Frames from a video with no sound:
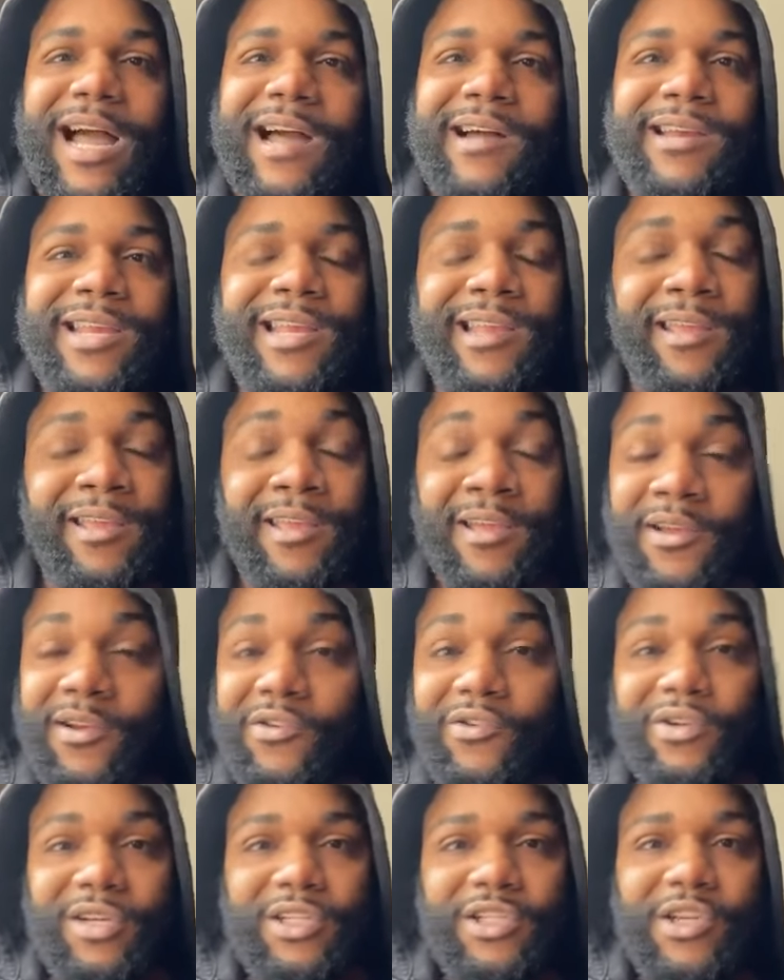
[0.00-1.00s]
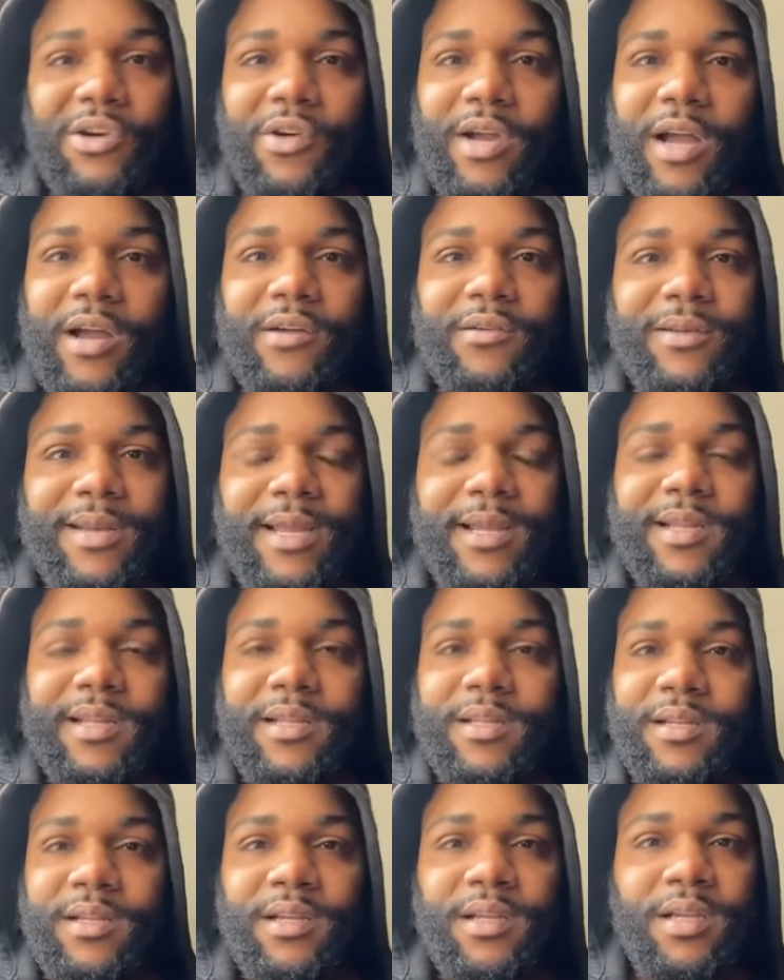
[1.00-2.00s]
All that. Who the joke on now?
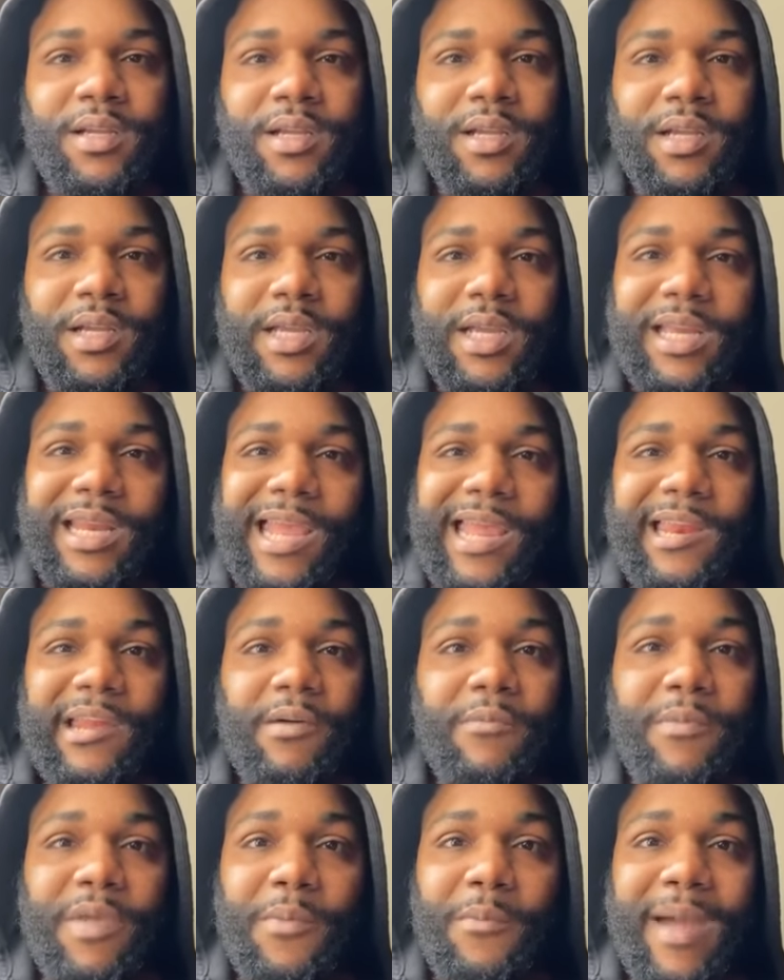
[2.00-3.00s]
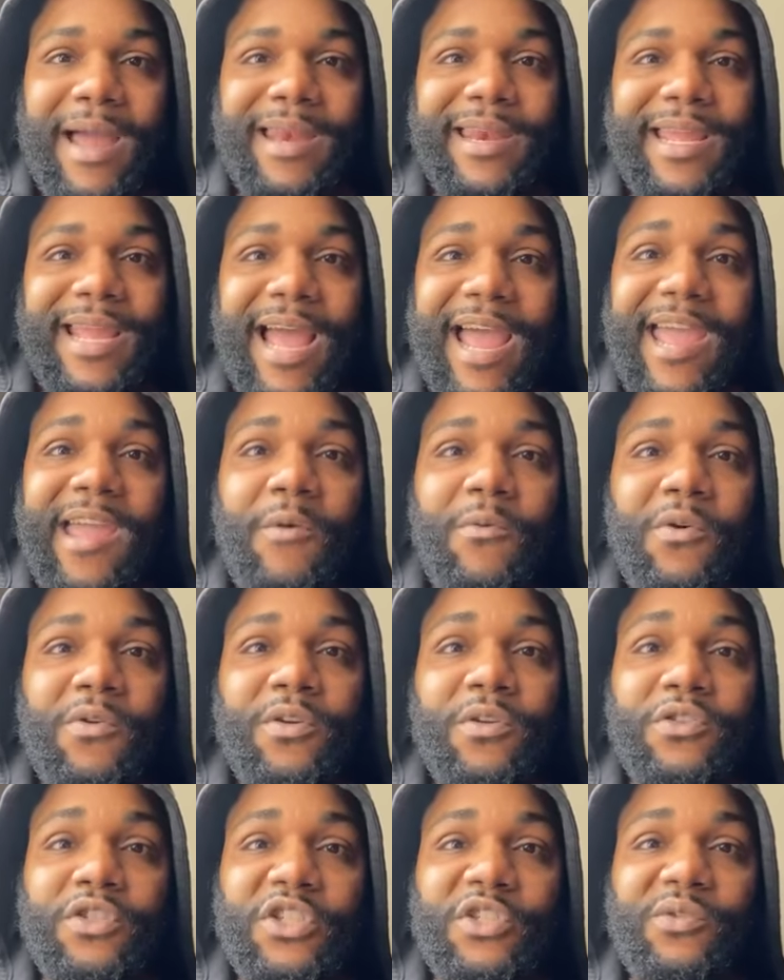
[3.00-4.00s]
It ain't on me, my nigga. I ain't
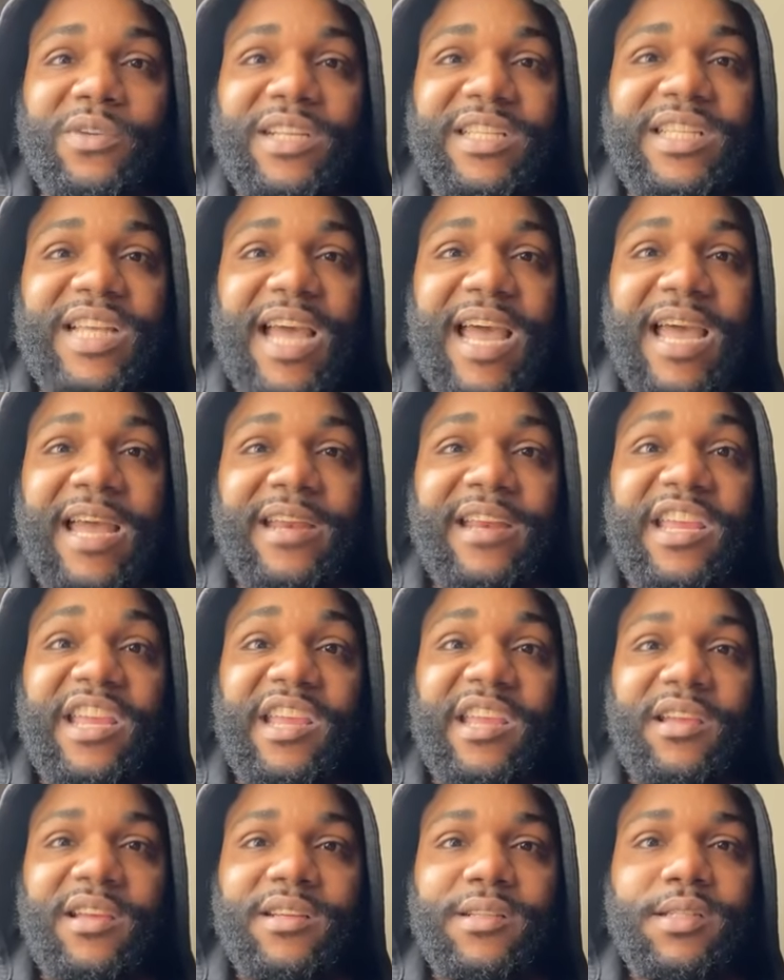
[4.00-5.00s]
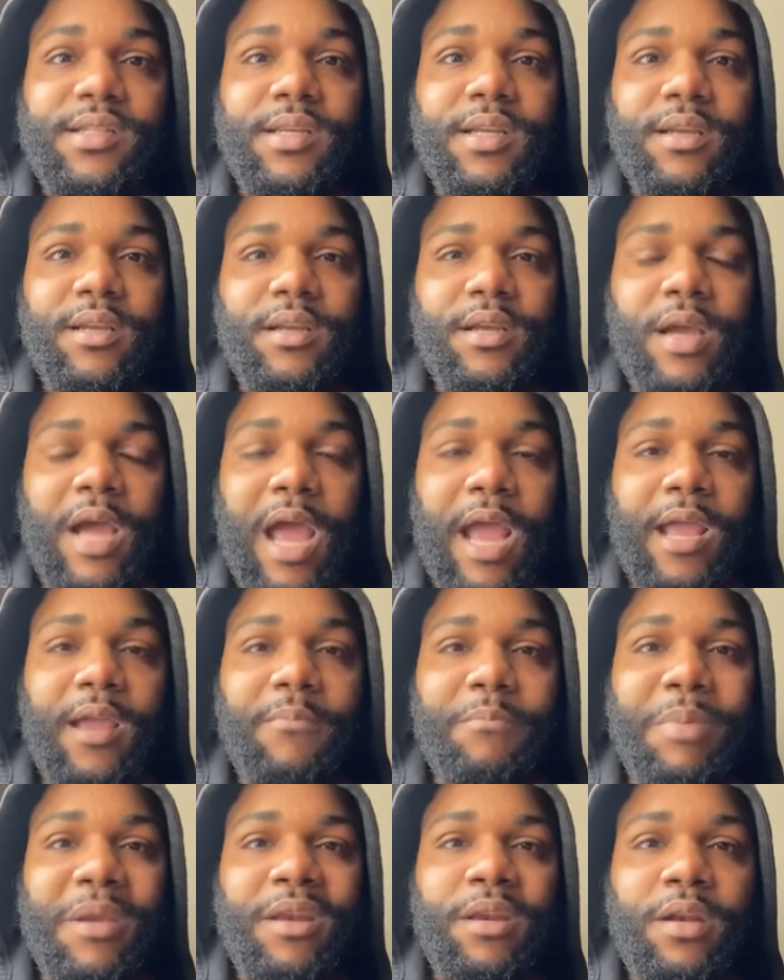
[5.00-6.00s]
want no suit and tie in years, nigga. I
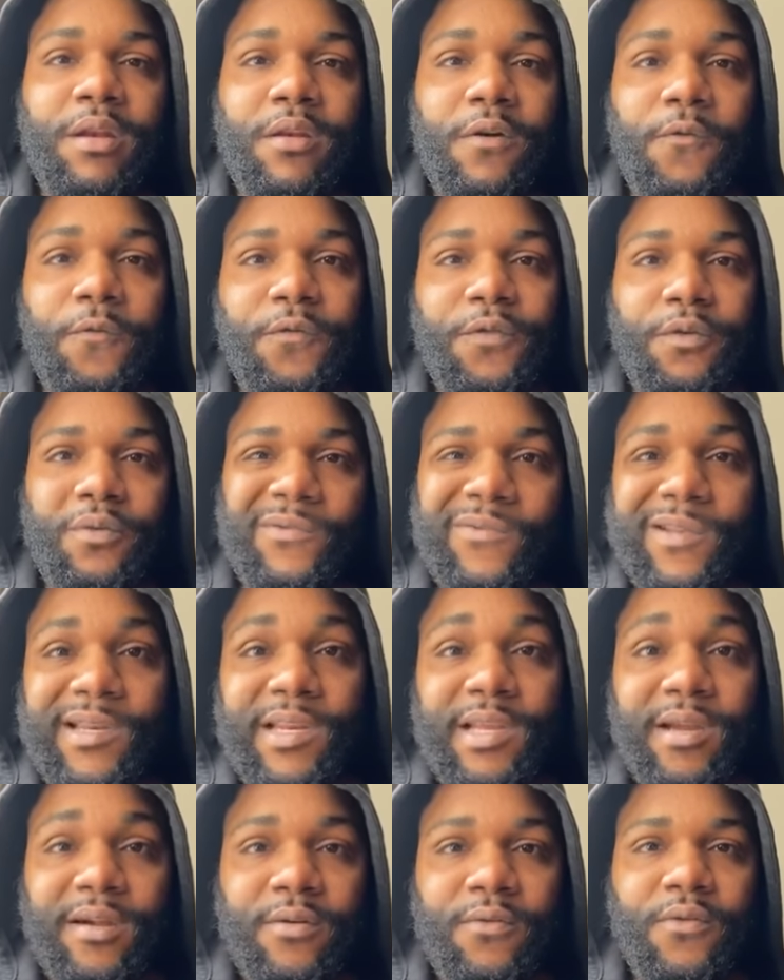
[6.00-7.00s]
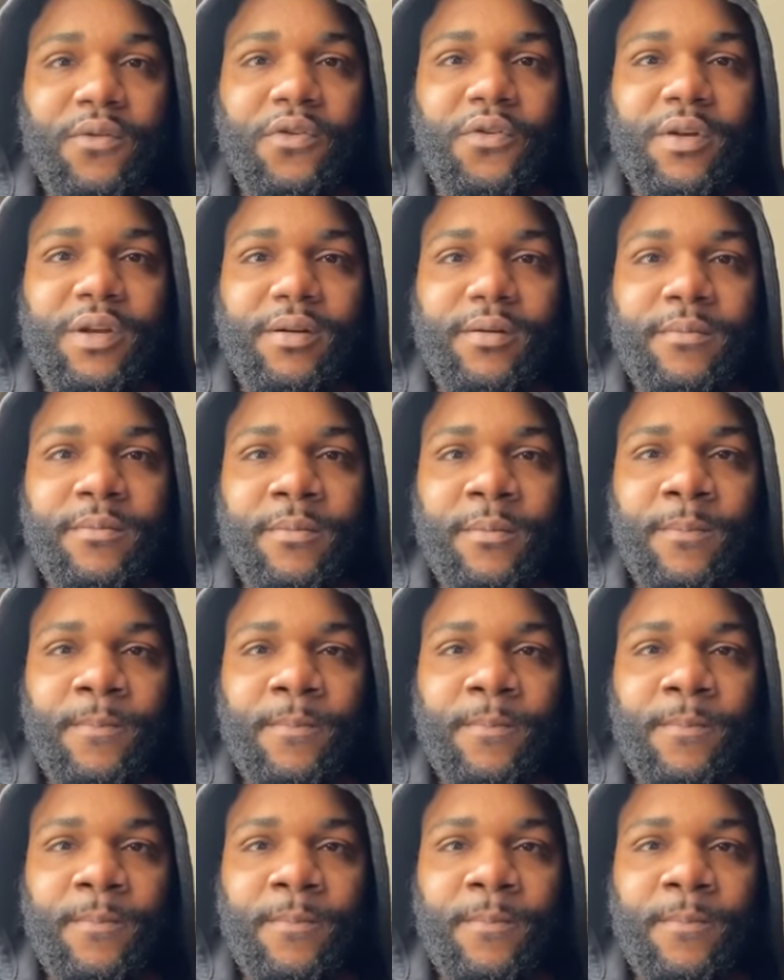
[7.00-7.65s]
ain't been in no funeral, nigga, on crib.